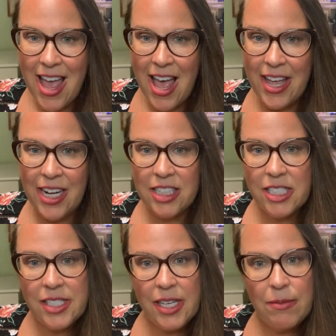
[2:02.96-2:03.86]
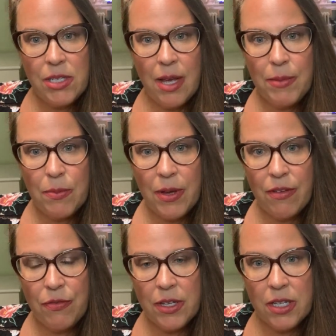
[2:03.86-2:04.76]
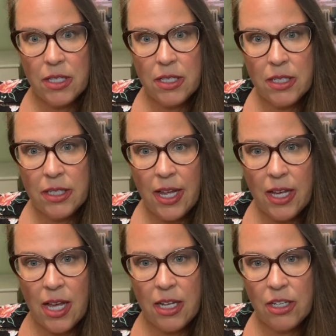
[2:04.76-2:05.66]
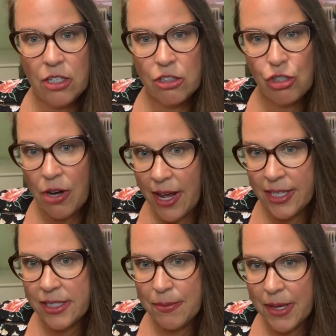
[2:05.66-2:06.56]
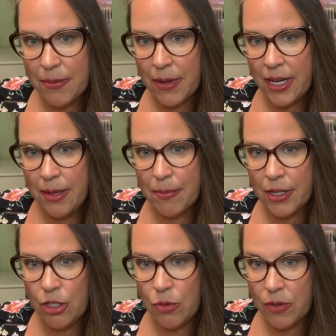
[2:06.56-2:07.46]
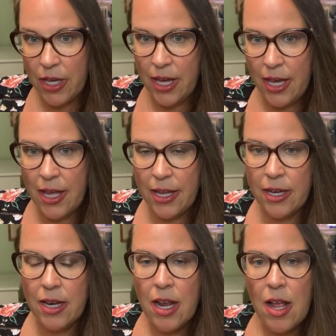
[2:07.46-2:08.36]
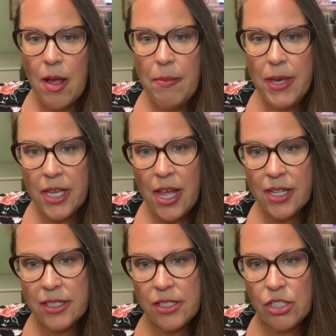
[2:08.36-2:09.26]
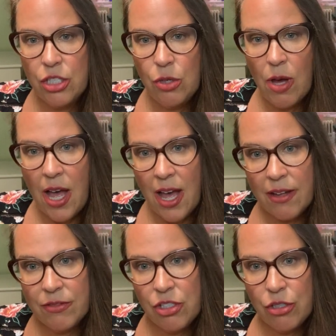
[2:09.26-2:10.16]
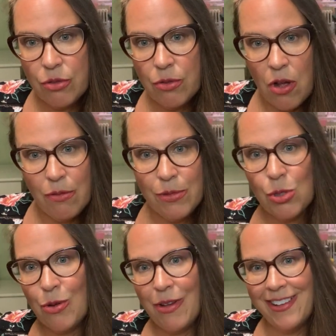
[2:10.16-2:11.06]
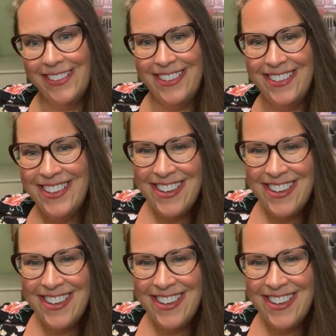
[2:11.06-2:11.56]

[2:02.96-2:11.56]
and at the same time you might feel like you're trying to make money but you can't because you have to homeschool,